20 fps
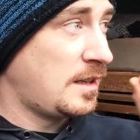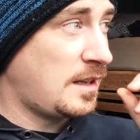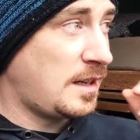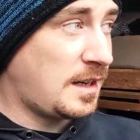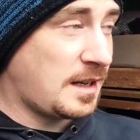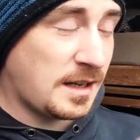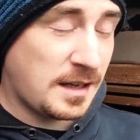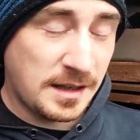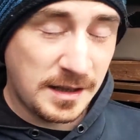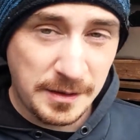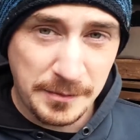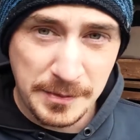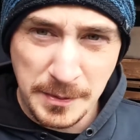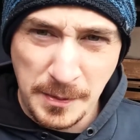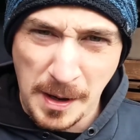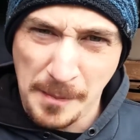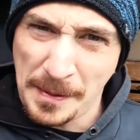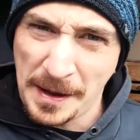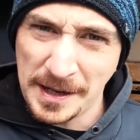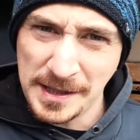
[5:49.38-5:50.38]
There was a
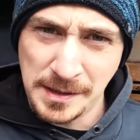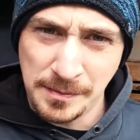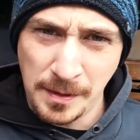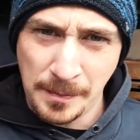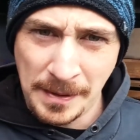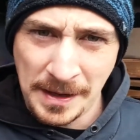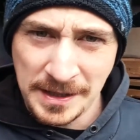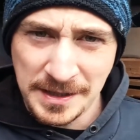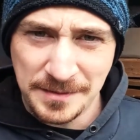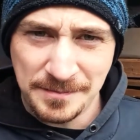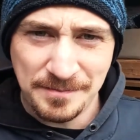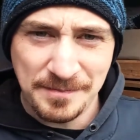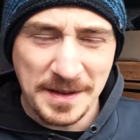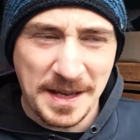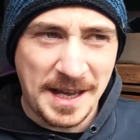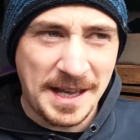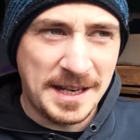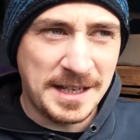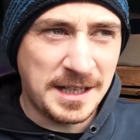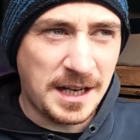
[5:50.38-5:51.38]
wet patch in my bed,
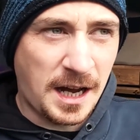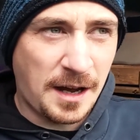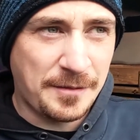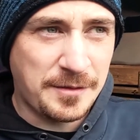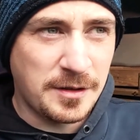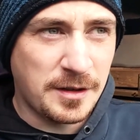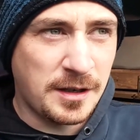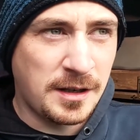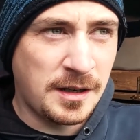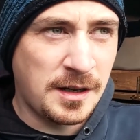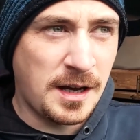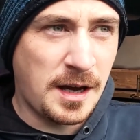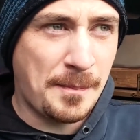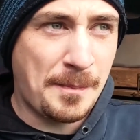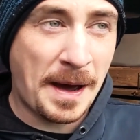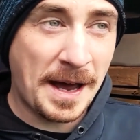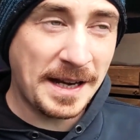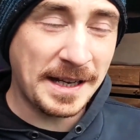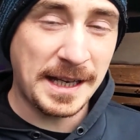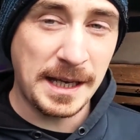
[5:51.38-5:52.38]
and after a
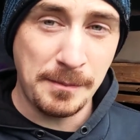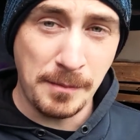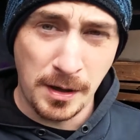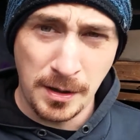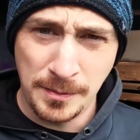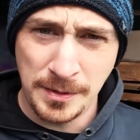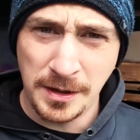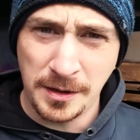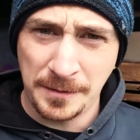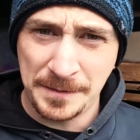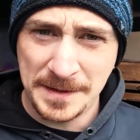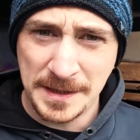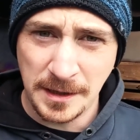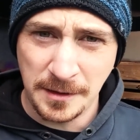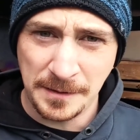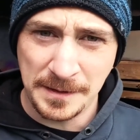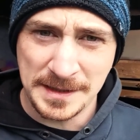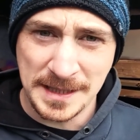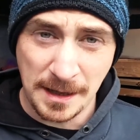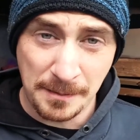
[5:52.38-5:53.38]
panicking moment of
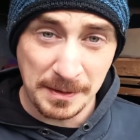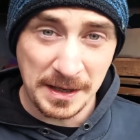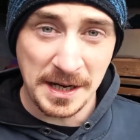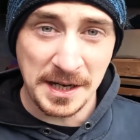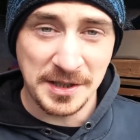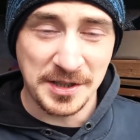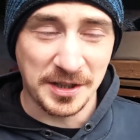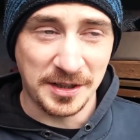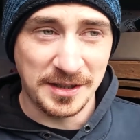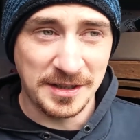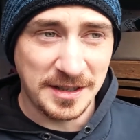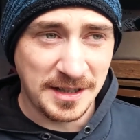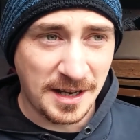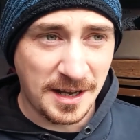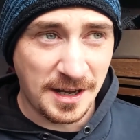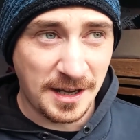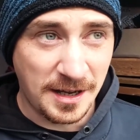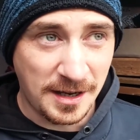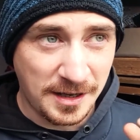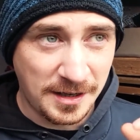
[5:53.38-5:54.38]
self-examination,
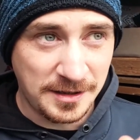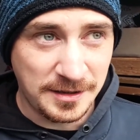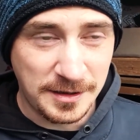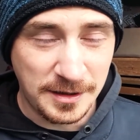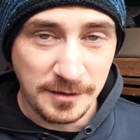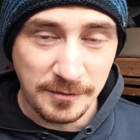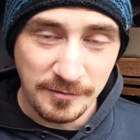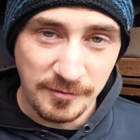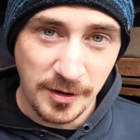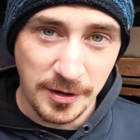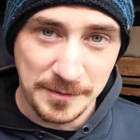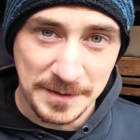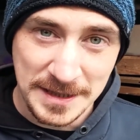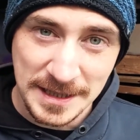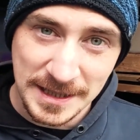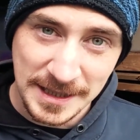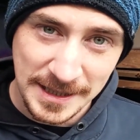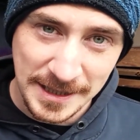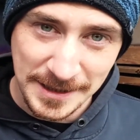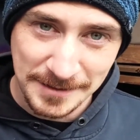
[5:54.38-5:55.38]
the roof is
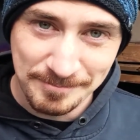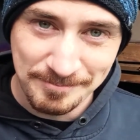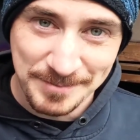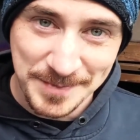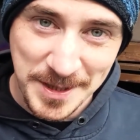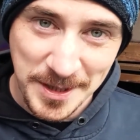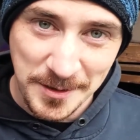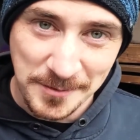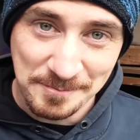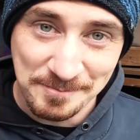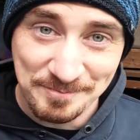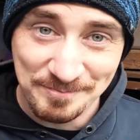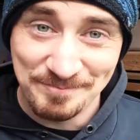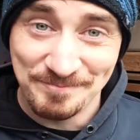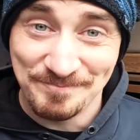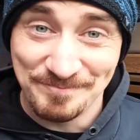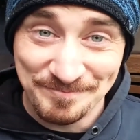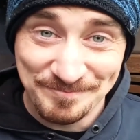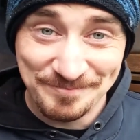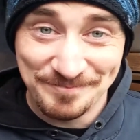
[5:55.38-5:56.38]
leaking. So
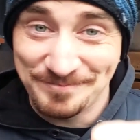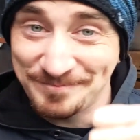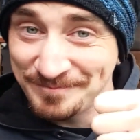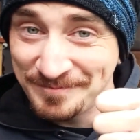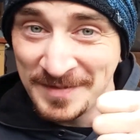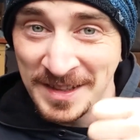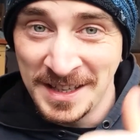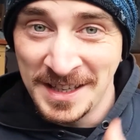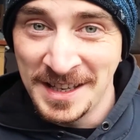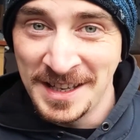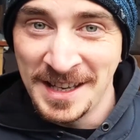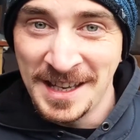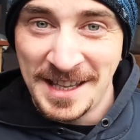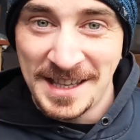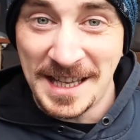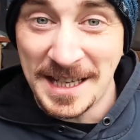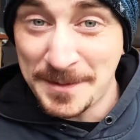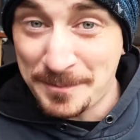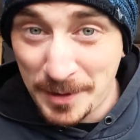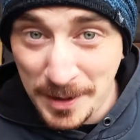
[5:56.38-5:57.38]

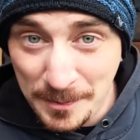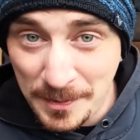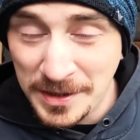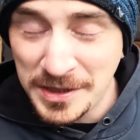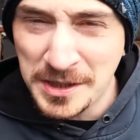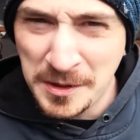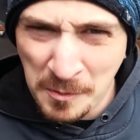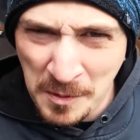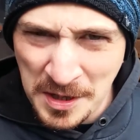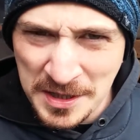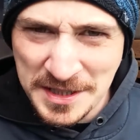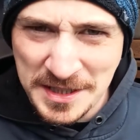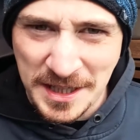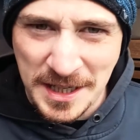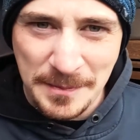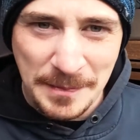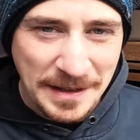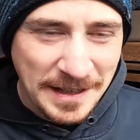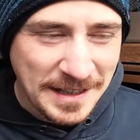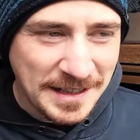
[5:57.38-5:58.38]
that's pretty much the worst
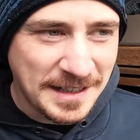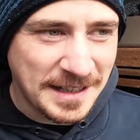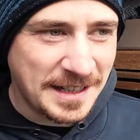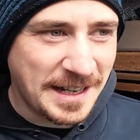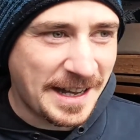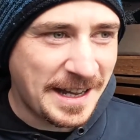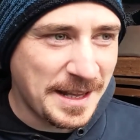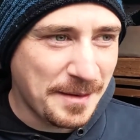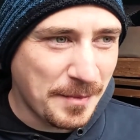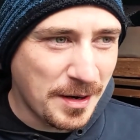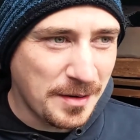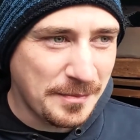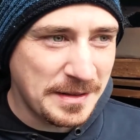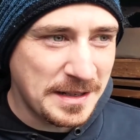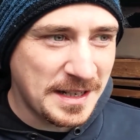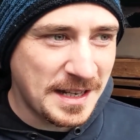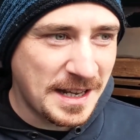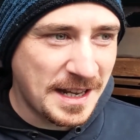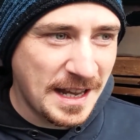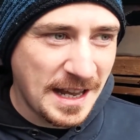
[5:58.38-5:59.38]
nightmare at the
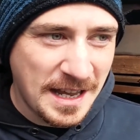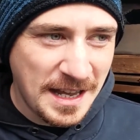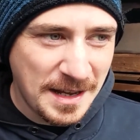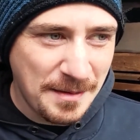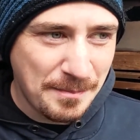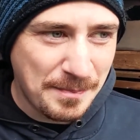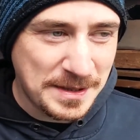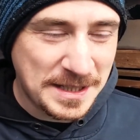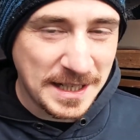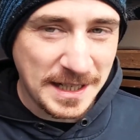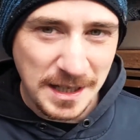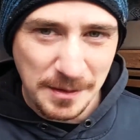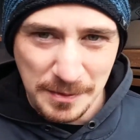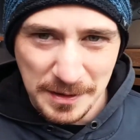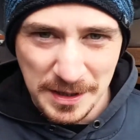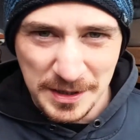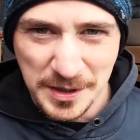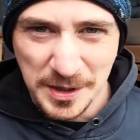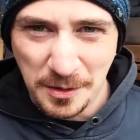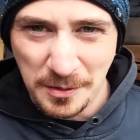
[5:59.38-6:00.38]
moment, particularly with
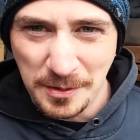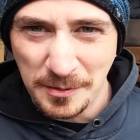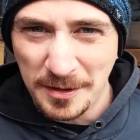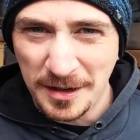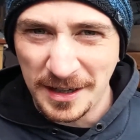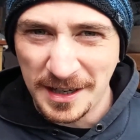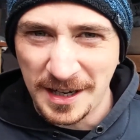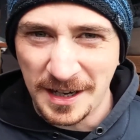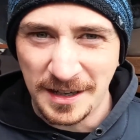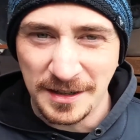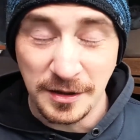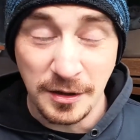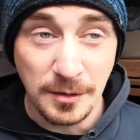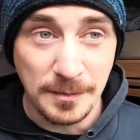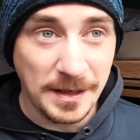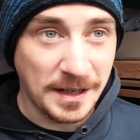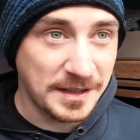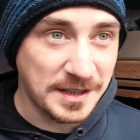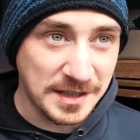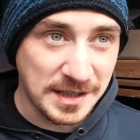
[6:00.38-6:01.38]
the shoulder where I can't.
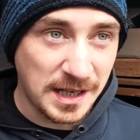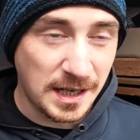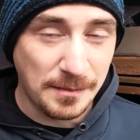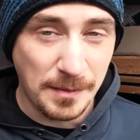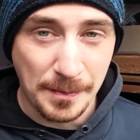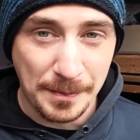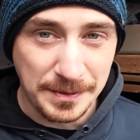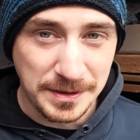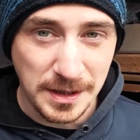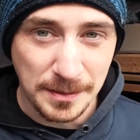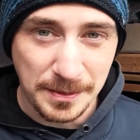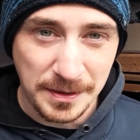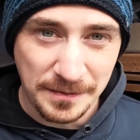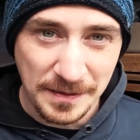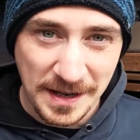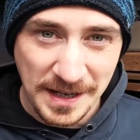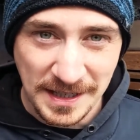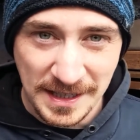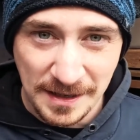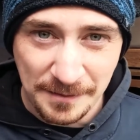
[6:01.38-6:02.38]
Normally I just climb up on top of the
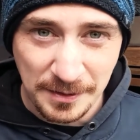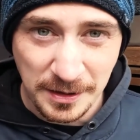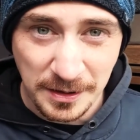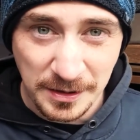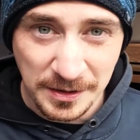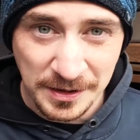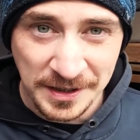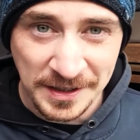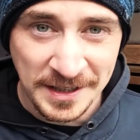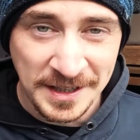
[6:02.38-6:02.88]
van and have a look.